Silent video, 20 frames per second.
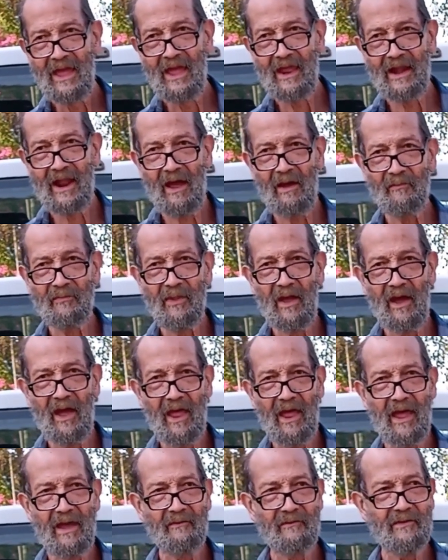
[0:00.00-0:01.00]
And I'm
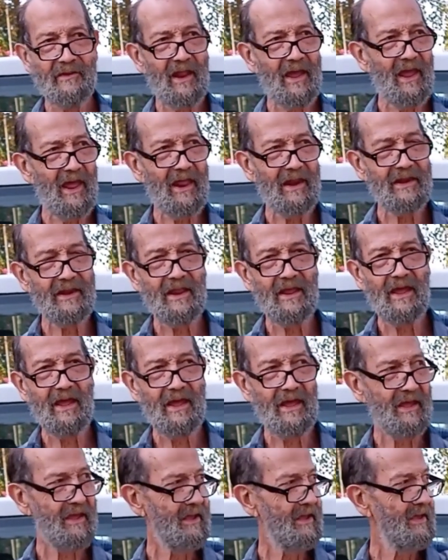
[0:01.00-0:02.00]
not having that
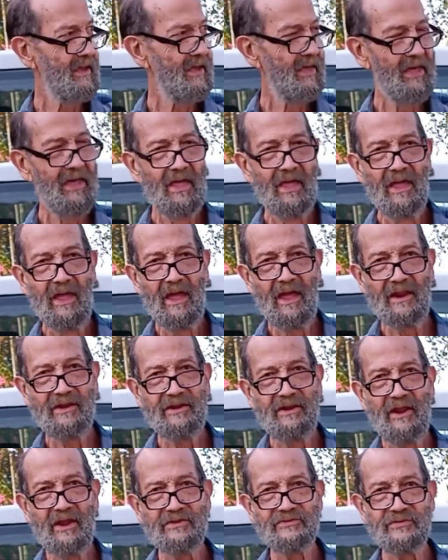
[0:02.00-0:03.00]

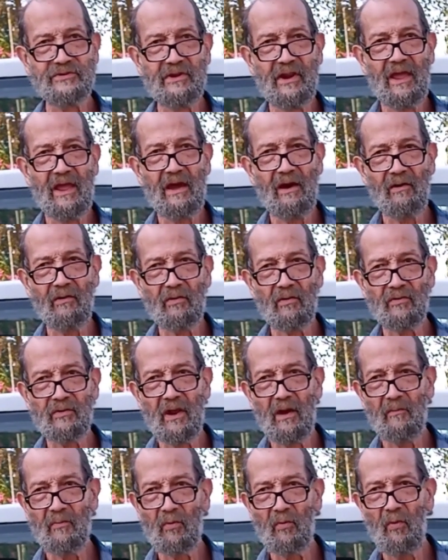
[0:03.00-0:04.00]
addiction now
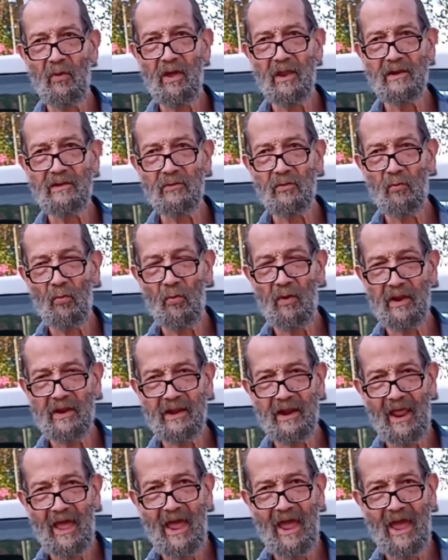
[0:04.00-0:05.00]
because I'm
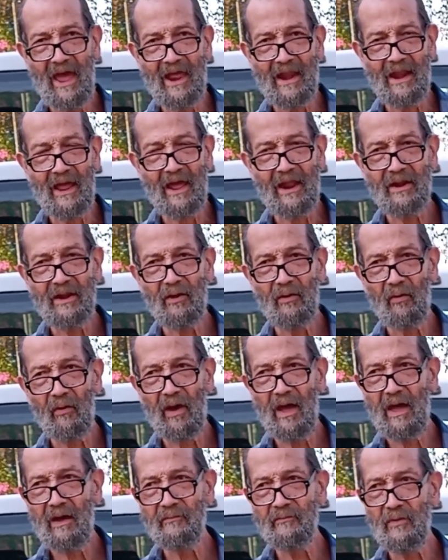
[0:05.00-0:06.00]
quitting that. I
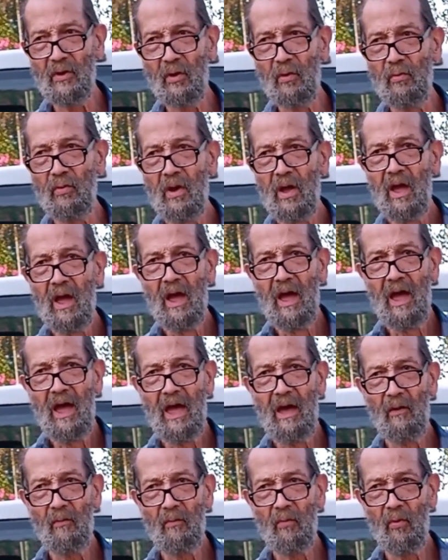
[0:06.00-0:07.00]
don't have no.
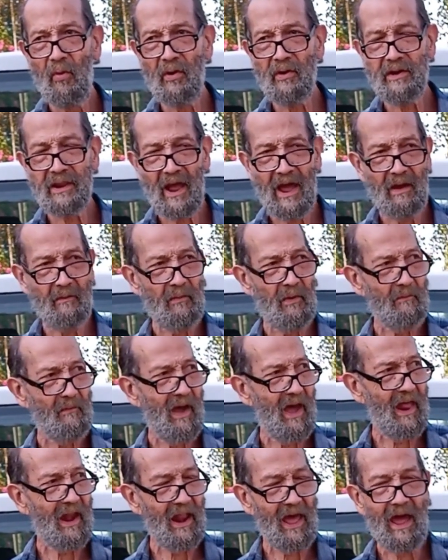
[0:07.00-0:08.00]
At one time in
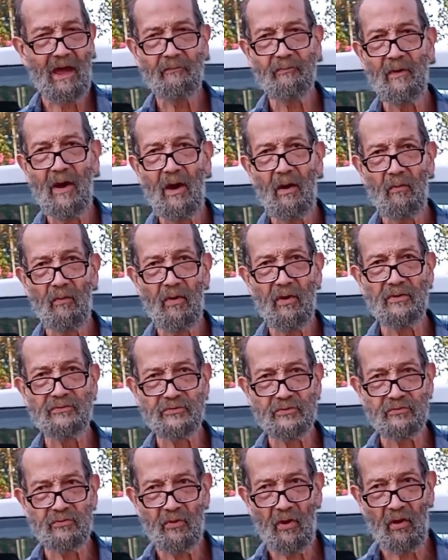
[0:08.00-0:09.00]
my life, I
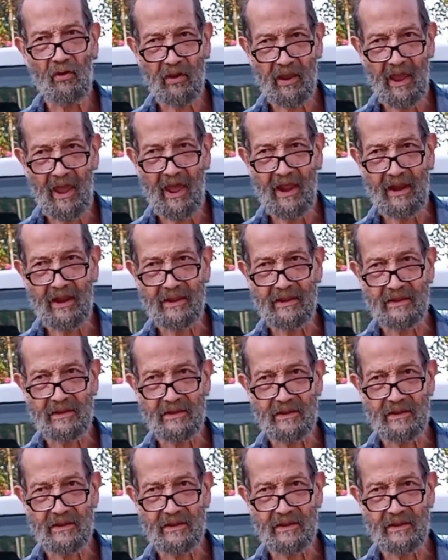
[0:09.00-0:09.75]
was a drug addict.